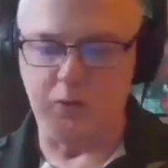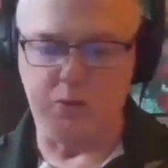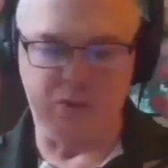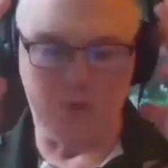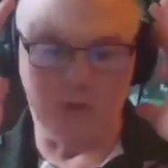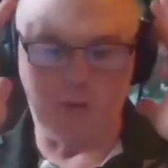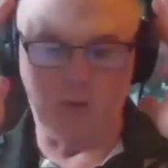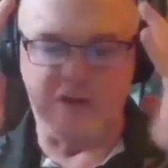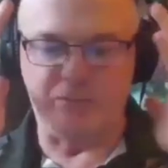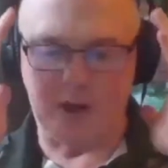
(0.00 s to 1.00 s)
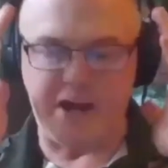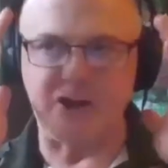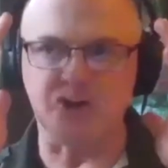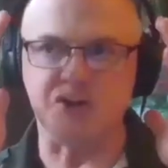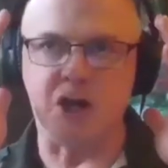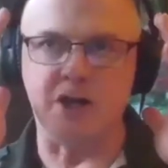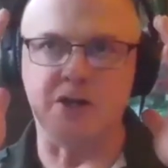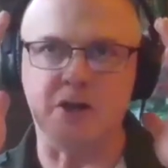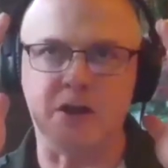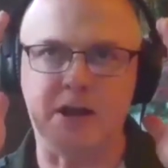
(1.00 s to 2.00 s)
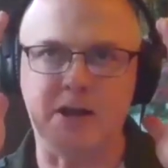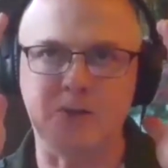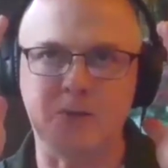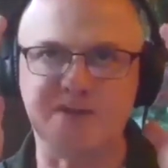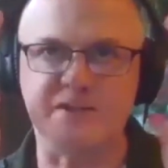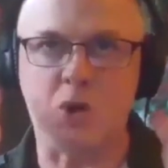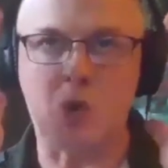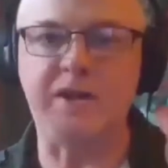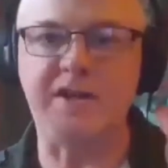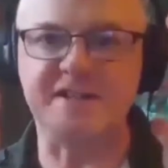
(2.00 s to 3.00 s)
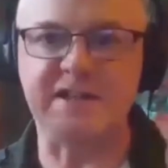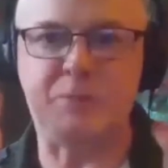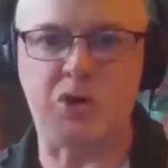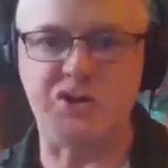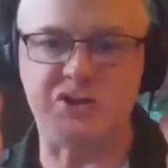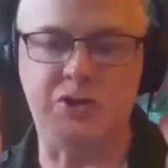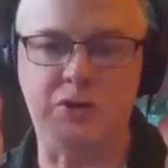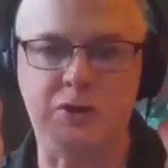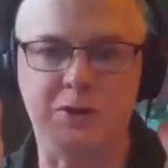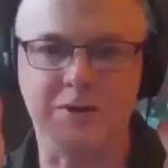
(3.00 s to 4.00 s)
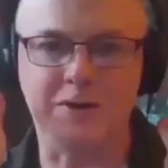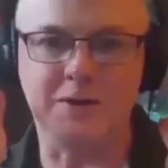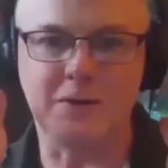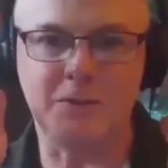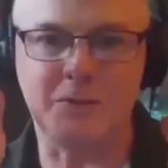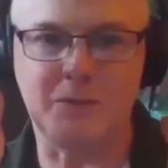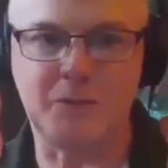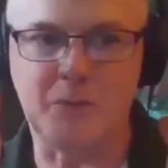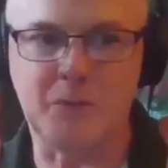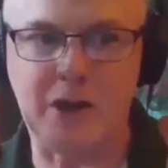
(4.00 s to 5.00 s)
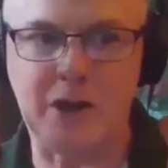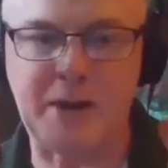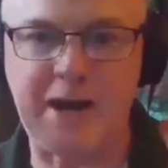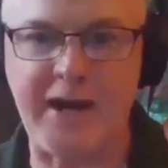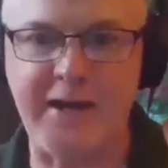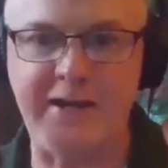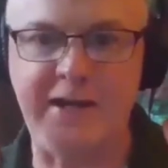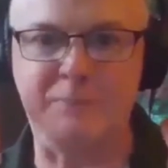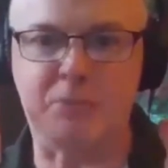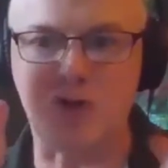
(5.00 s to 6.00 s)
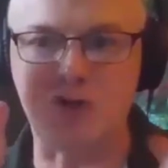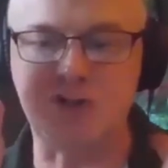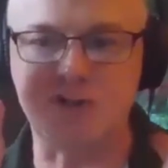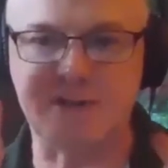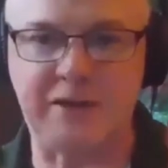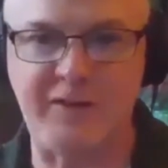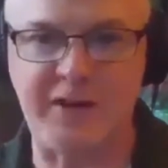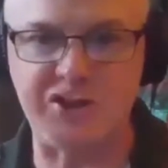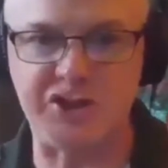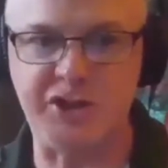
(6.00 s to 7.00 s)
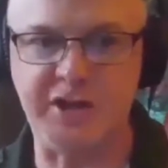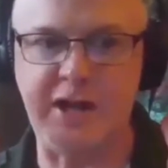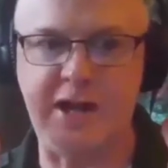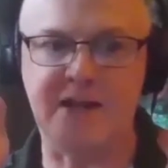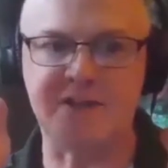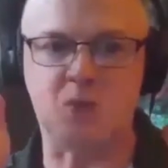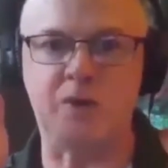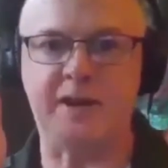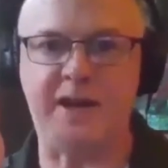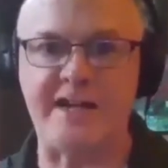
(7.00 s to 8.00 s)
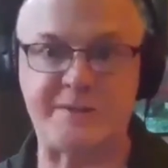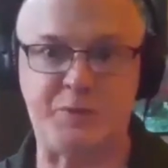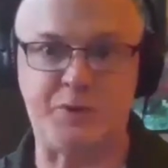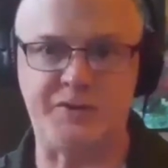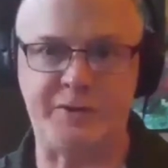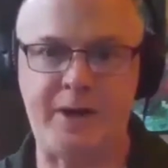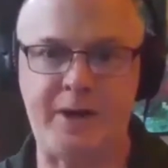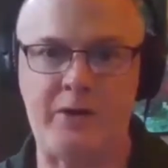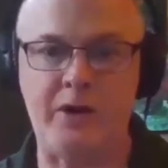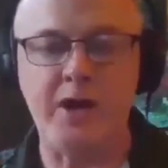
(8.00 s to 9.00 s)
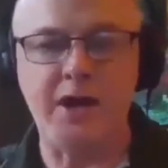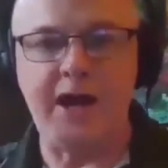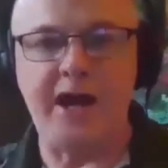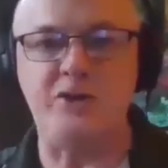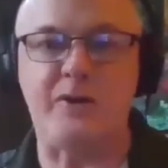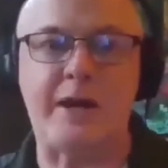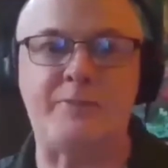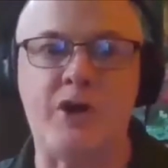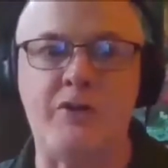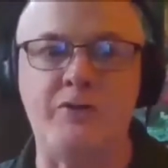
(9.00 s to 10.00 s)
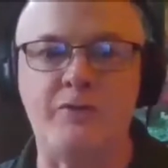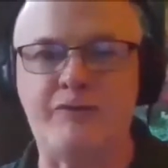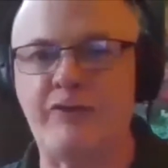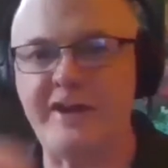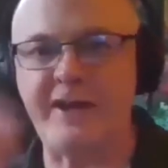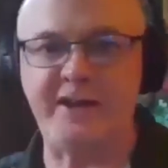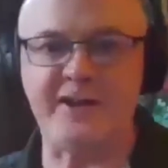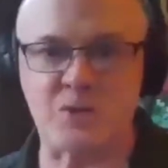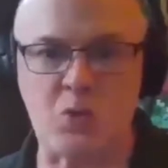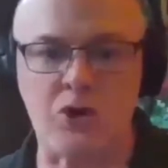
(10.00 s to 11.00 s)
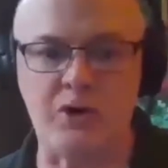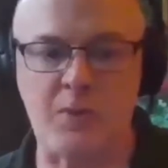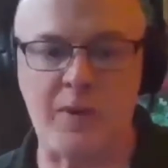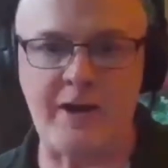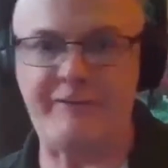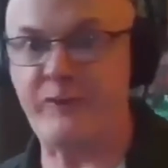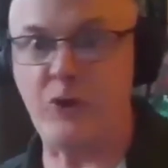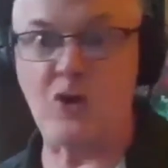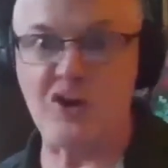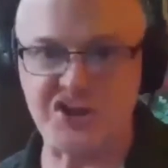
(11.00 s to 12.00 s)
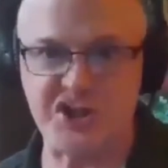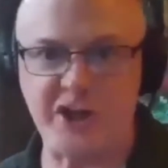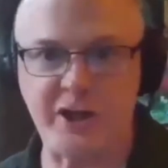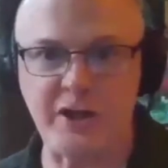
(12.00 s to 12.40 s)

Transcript: We have blinders on. We only see personal piety and personal salvation as what the gospel is about. And you kept on flinging this word around, flourishing,